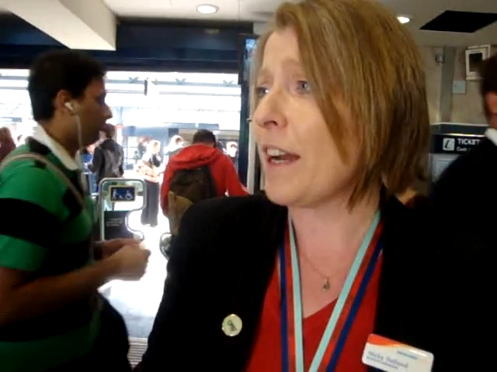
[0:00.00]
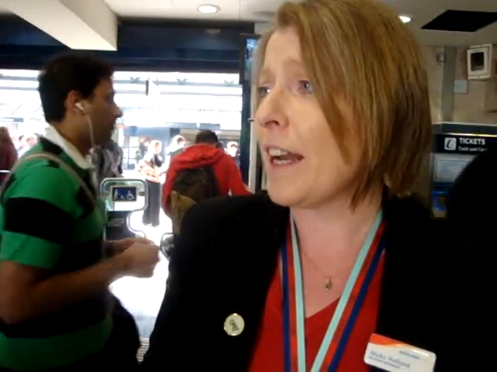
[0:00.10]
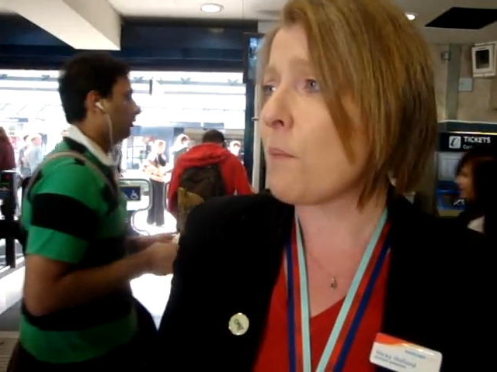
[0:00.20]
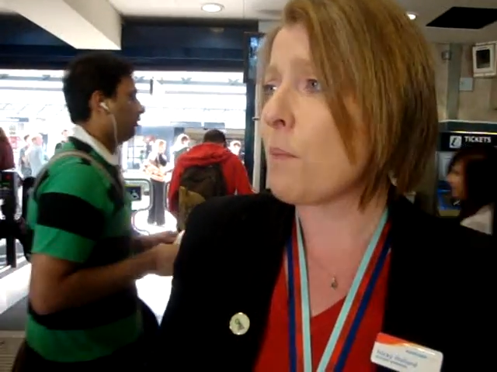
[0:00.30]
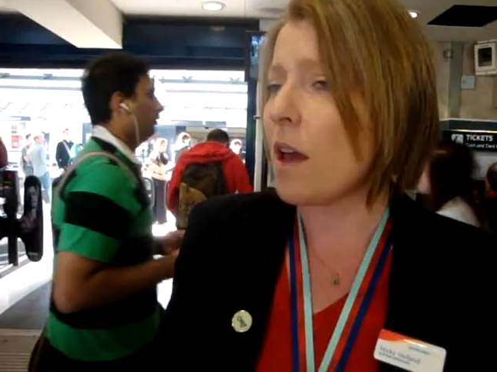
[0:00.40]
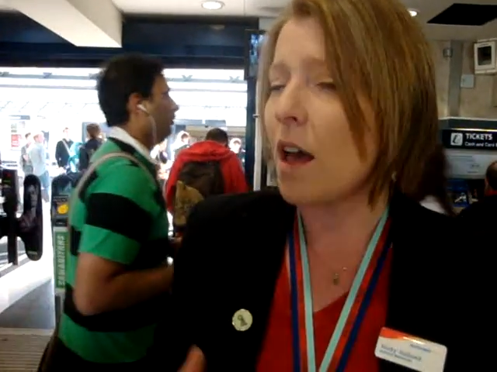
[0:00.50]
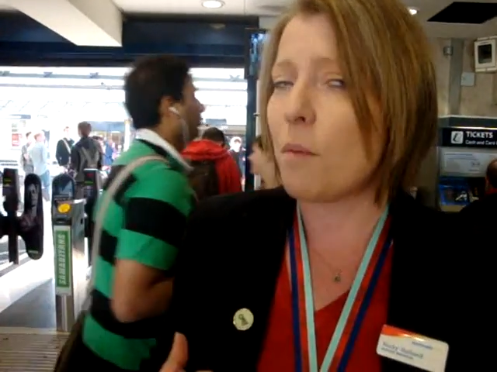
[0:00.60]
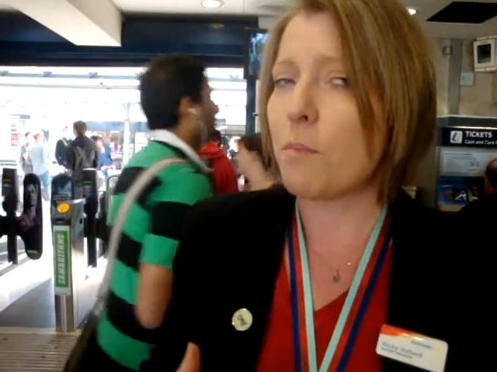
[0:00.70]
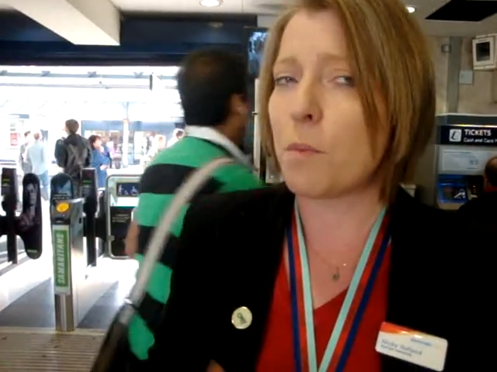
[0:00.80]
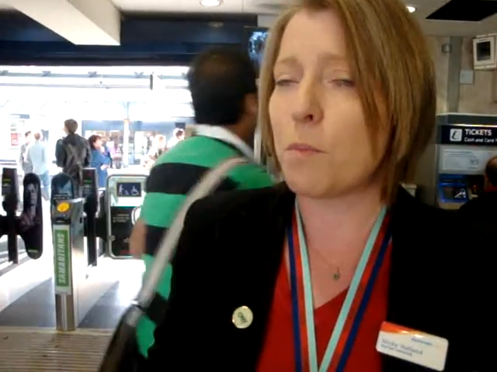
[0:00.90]
really, but
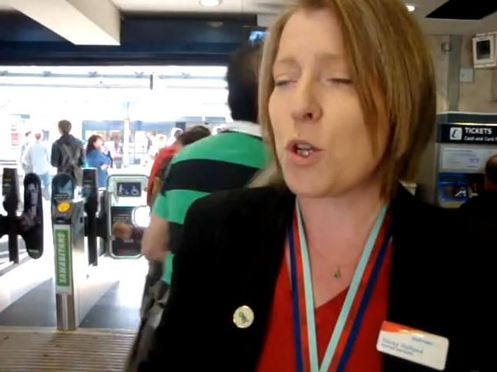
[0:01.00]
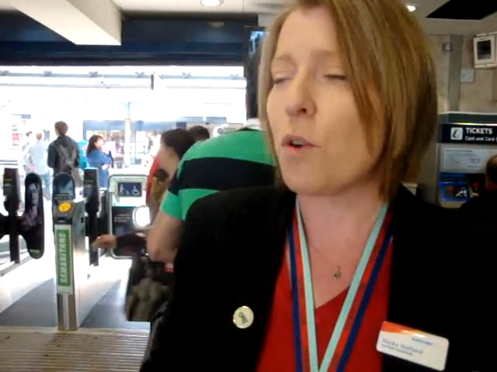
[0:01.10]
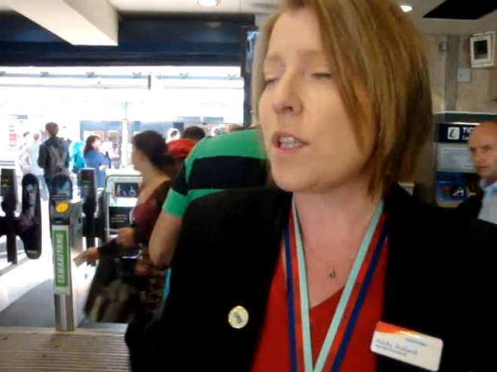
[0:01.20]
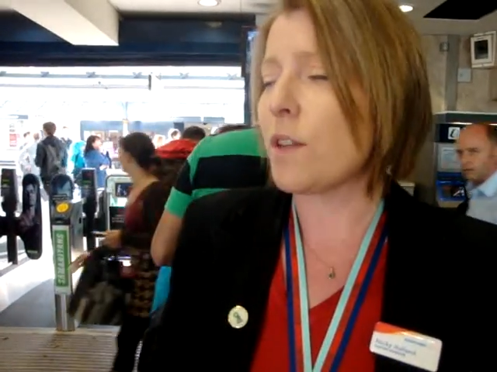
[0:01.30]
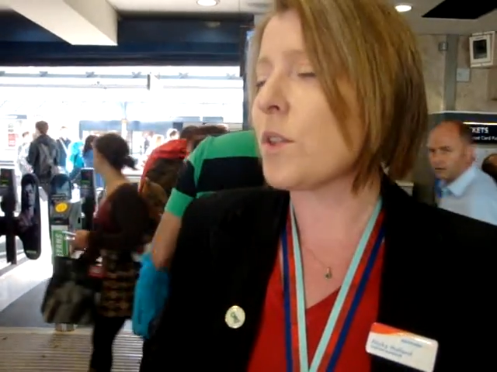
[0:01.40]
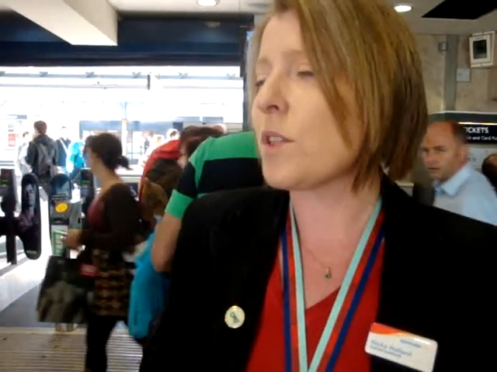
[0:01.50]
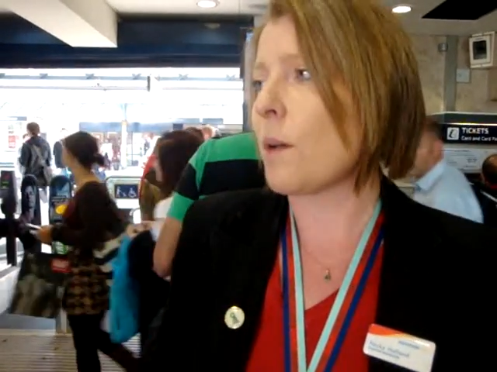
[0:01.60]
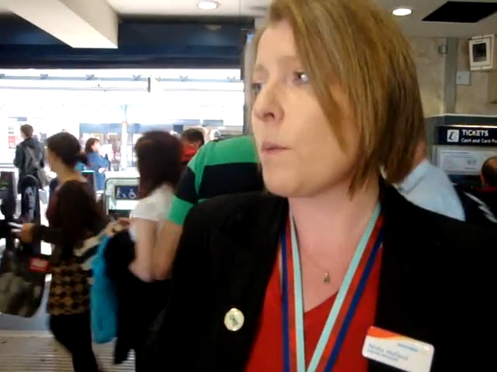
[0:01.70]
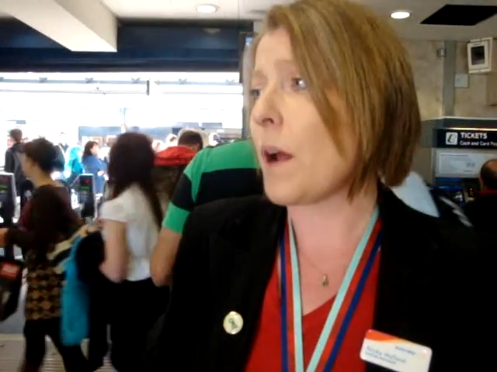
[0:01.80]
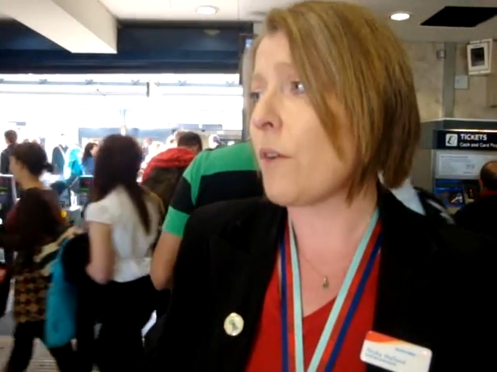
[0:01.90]
the majority of the
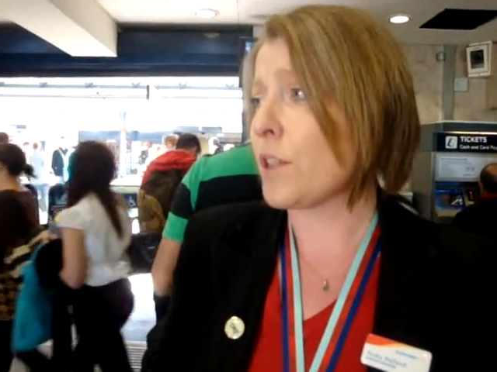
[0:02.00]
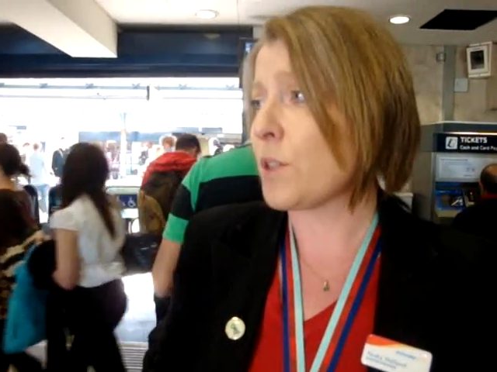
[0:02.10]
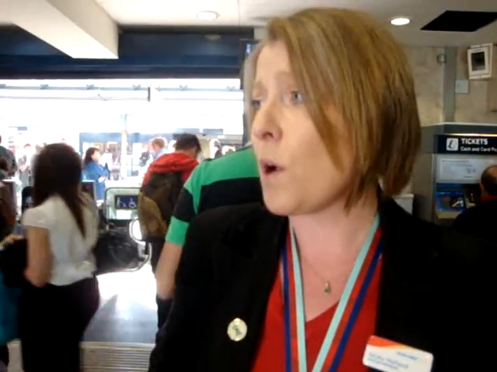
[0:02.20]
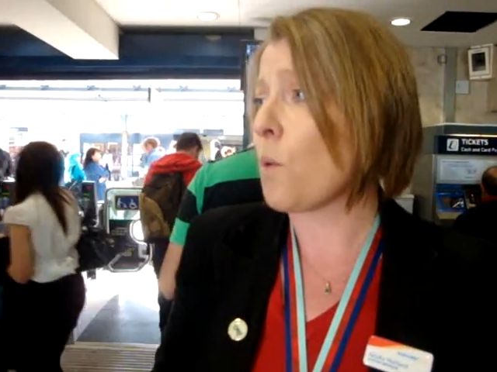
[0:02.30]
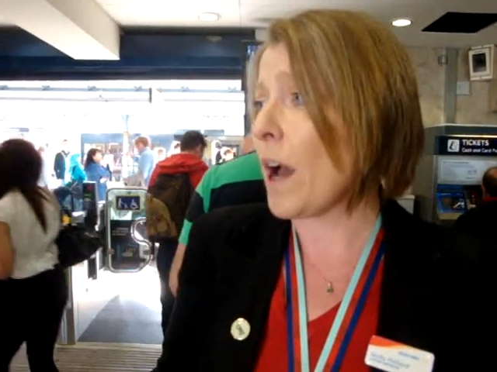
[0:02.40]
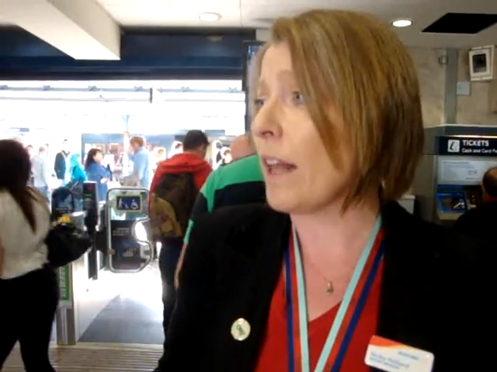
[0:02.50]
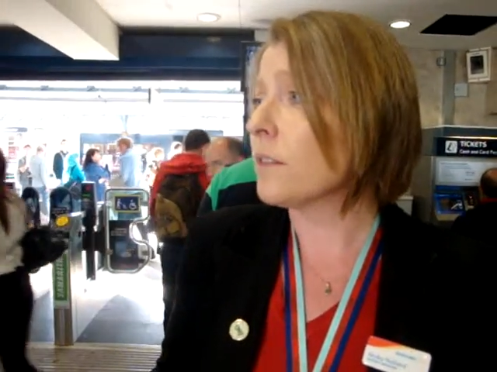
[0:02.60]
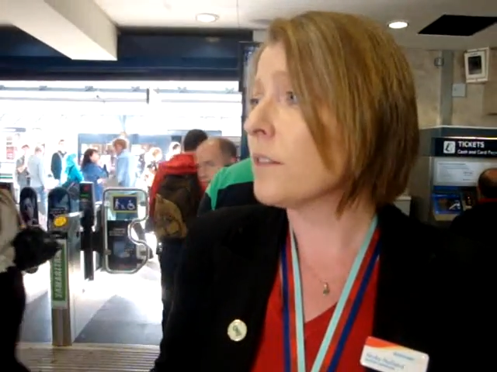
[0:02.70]
time the barriers work well,